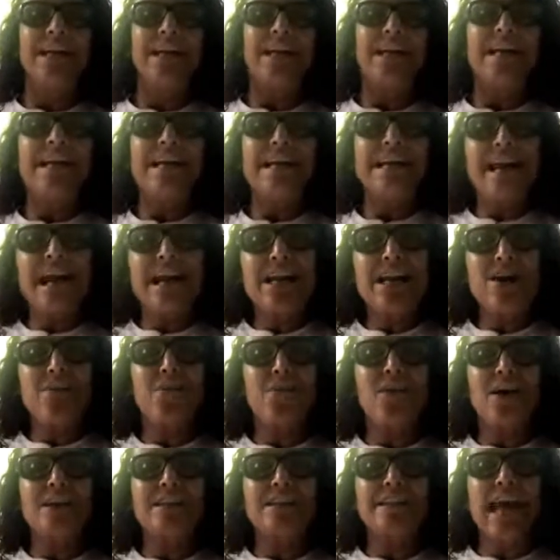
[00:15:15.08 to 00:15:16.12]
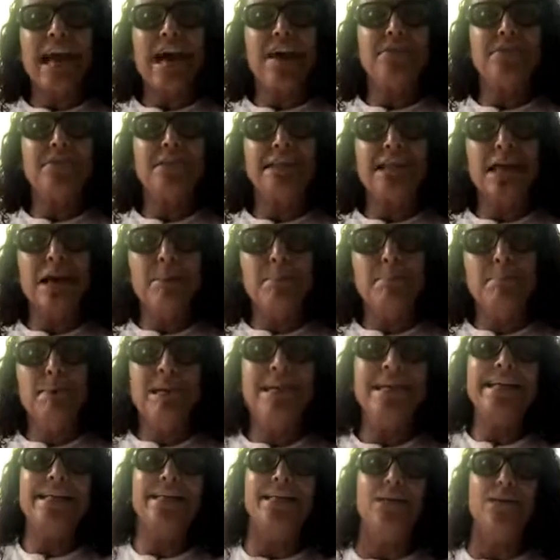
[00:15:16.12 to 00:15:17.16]
None of us have the
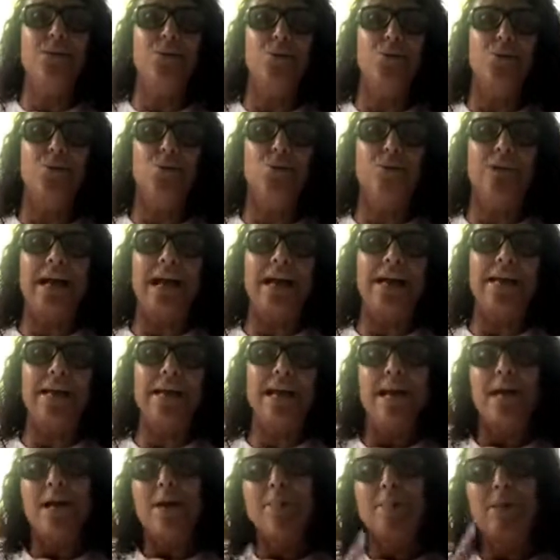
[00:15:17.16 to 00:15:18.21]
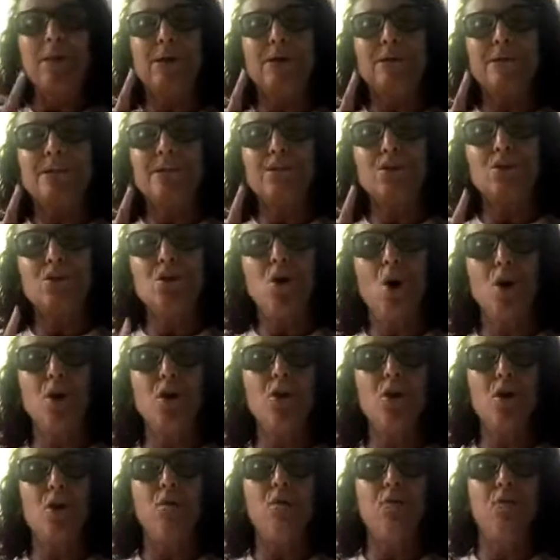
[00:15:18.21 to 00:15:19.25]
ability to do that because it's not
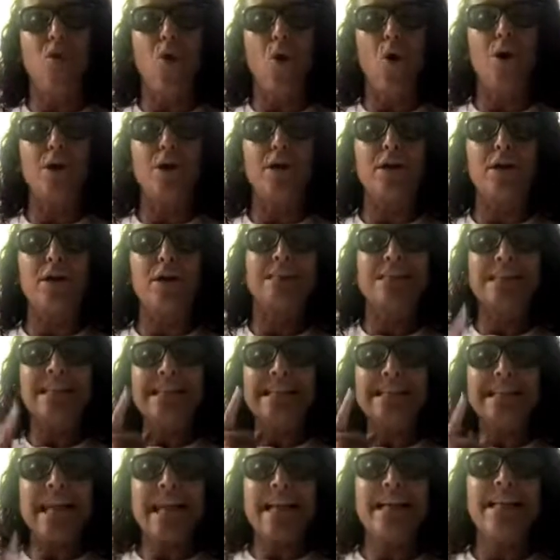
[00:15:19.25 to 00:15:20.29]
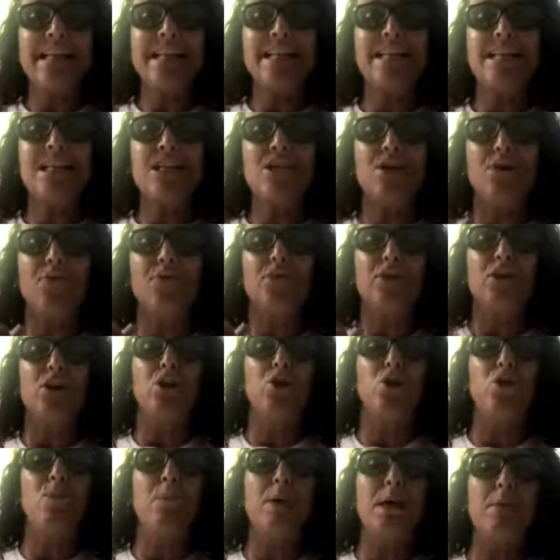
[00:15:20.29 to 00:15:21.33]
your fault. The tendency of the
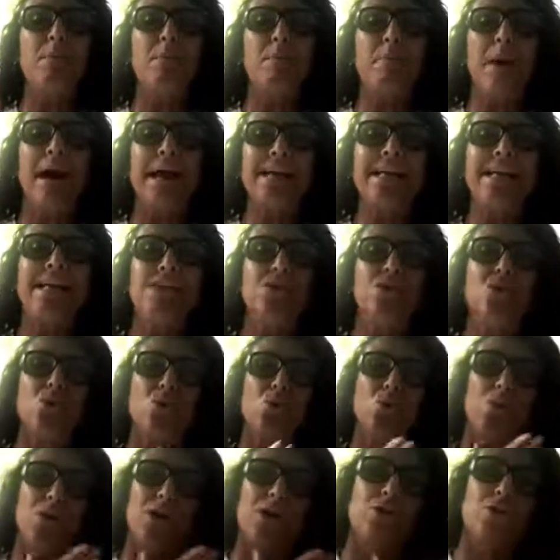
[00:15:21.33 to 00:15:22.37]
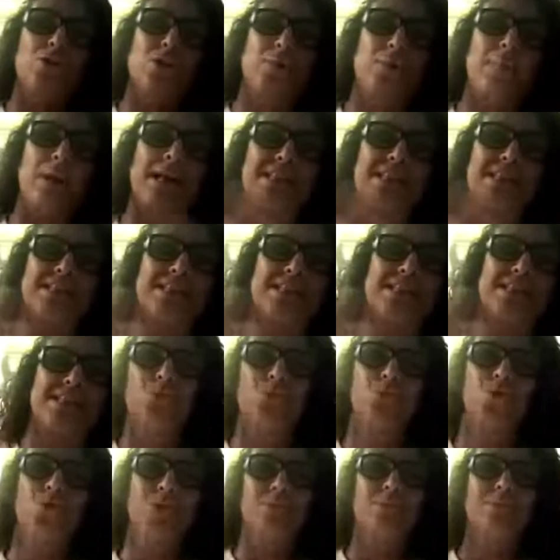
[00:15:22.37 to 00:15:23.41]
human mind is to go into the past and the
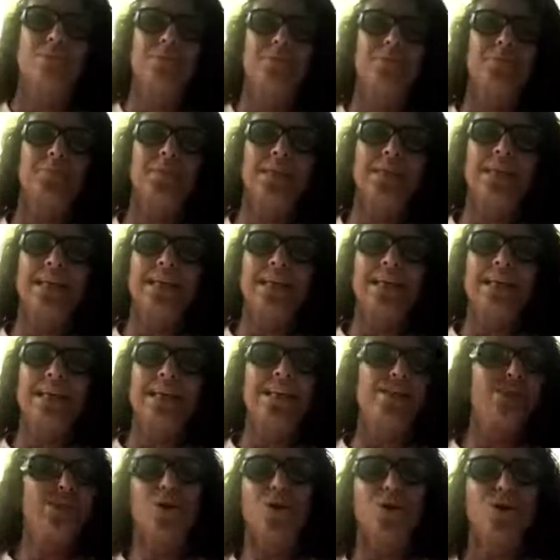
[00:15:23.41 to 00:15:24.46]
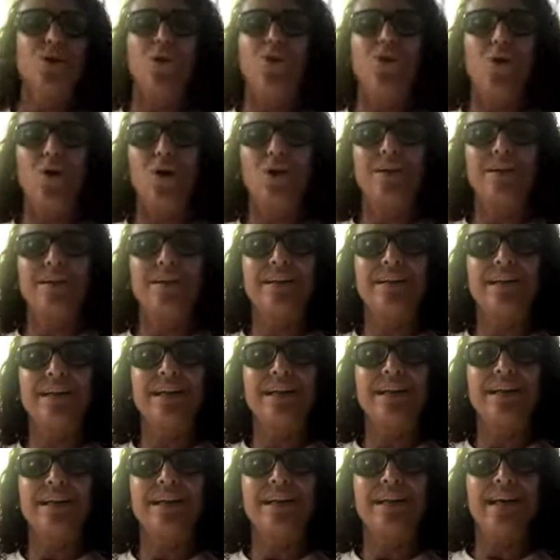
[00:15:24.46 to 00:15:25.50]
future. It's not your fault.
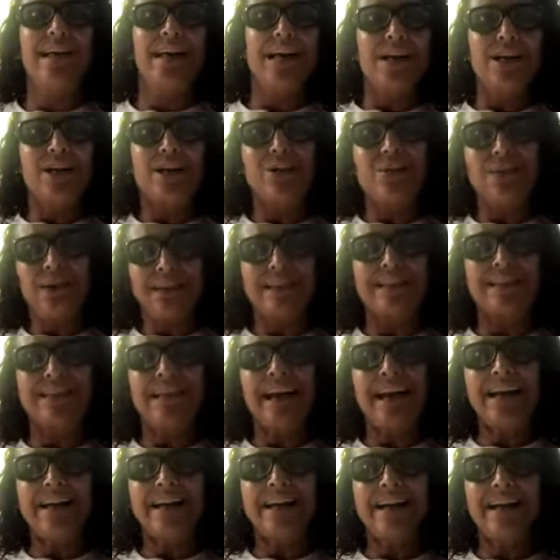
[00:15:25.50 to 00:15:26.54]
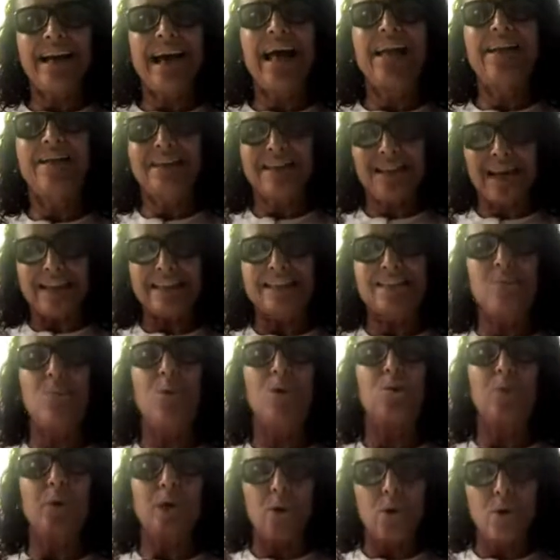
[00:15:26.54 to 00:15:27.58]
You understand? And that's
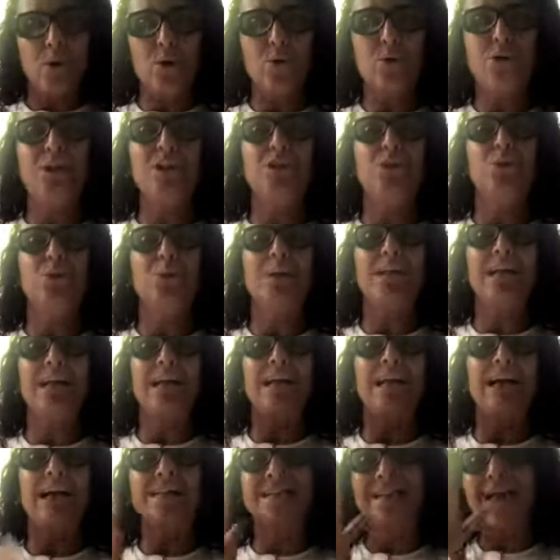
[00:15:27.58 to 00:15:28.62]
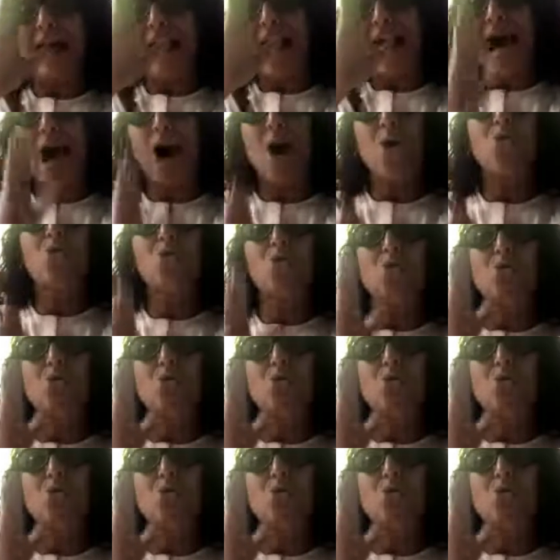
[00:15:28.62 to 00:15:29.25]
what we are going to teach you in the class, how to